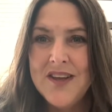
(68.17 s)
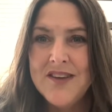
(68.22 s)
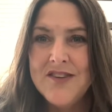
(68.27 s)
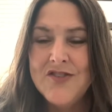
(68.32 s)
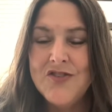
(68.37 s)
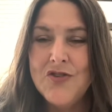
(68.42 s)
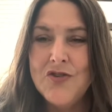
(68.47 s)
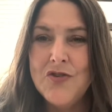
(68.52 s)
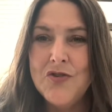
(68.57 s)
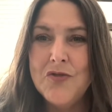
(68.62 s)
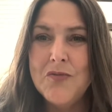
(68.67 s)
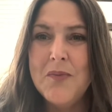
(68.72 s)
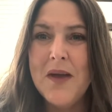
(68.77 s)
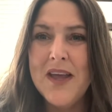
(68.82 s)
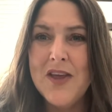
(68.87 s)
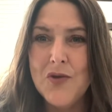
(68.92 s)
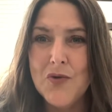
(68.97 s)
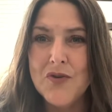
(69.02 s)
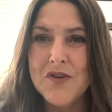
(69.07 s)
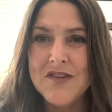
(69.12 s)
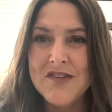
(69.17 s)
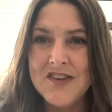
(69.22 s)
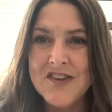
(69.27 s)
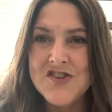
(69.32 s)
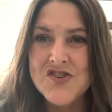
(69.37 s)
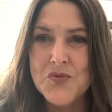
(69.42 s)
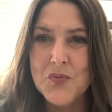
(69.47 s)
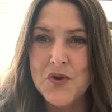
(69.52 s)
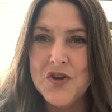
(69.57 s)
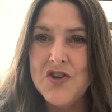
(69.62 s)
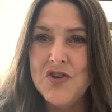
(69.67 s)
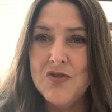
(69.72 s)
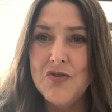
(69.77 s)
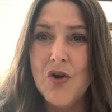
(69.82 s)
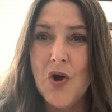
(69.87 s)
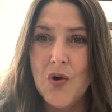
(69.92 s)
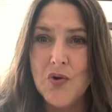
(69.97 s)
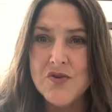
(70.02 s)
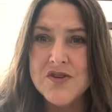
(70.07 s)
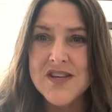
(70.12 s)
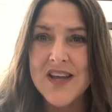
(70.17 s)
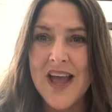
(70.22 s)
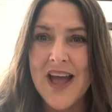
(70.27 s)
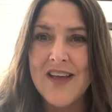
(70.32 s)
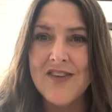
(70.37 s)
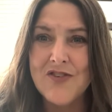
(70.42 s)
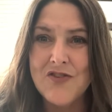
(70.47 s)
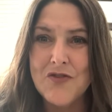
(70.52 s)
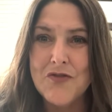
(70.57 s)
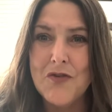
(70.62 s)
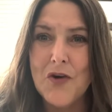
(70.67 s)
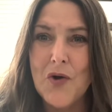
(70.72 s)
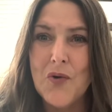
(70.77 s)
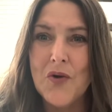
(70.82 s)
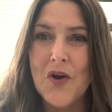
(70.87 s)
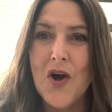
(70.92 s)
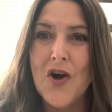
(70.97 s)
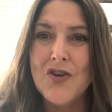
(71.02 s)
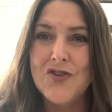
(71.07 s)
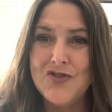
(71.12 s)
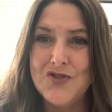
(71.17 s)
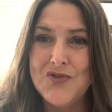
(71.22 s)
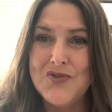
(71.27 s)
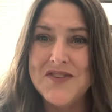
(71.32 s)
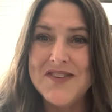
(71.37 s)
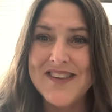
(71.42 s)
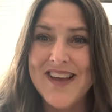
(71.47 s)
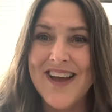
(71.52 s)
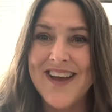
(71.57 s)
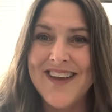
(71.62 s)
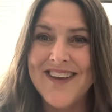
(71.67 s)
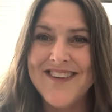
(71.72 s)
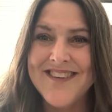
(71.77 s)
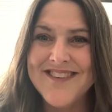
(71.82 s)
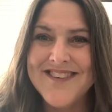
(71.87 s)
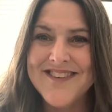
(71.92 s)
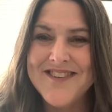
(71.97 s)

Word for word: to make your decision when you go to cast your vote on June 2nd.